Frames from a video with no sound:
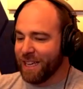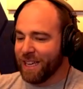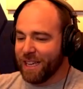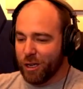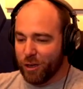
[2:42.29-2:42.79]

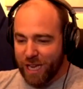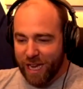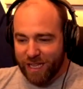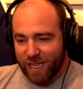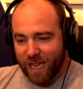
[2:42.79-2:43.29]
your
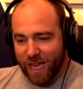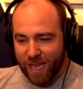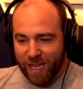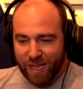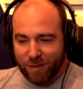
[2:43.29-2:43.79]

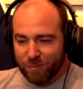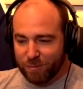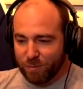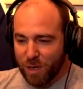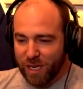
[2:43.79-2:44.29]
day-to-day
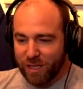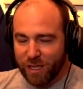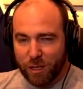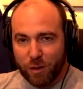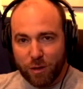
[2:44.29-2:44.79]
money that
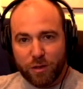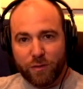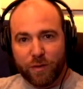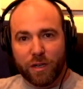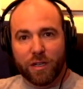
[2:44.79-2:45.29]
you use
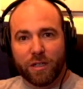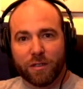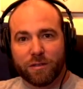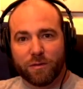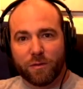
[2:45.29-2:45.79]
for
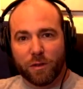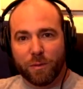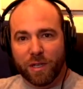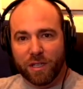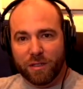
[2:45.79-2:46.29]

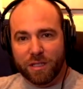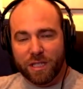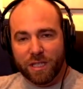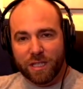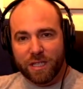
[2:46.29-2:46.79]
bills
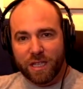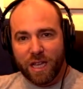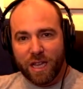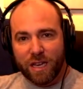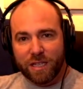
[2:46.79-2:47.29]
and
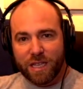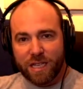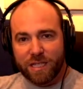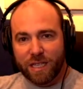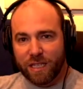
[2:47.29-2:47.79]

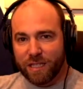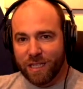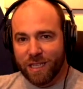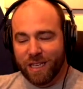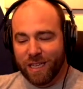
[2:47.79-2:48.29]
necessities,
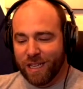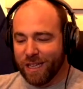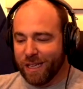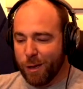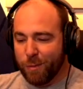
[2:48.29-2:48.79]

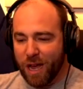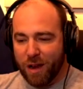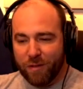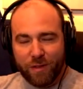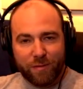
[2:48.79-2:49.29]
keep it
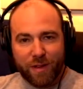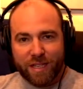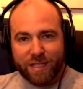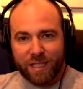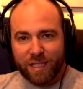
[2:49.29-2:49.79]
out of
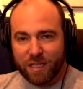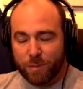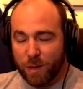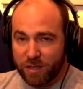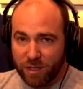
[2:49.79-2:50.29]
investing,
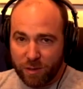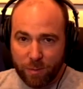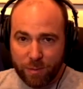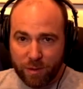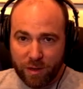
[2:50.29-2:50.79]
especially
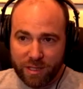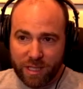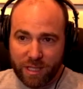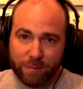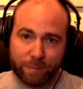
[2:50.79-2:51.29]

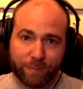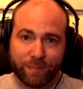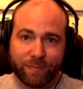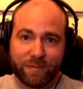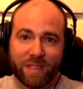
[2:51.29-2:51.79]
cryptocurrency.
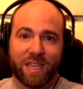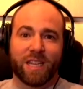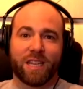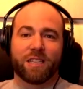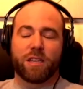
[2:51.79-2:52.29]

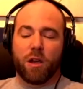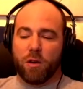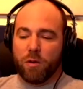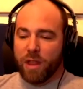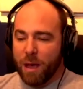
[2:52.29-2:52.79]

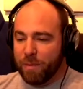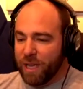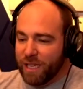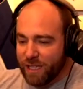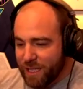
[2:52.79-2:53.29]
So that
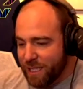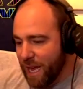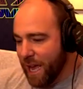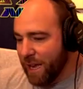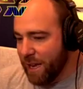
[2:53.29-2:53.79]
being
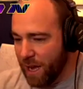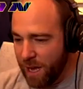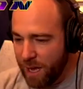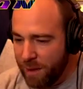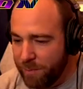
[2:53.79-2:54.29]
said,
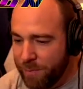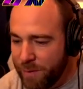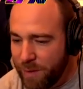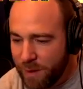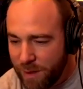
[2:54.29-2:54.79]
I
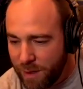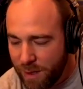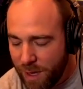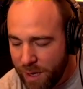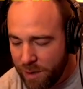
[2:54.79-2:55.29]

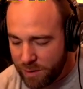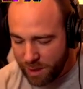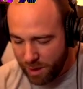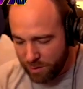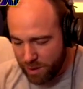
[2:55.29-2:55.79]
usually
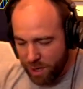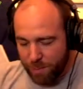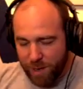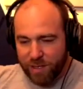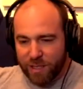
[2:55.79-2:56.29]
don't talk
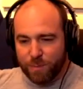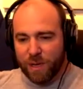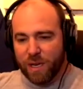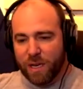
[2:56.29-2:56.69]
about this, but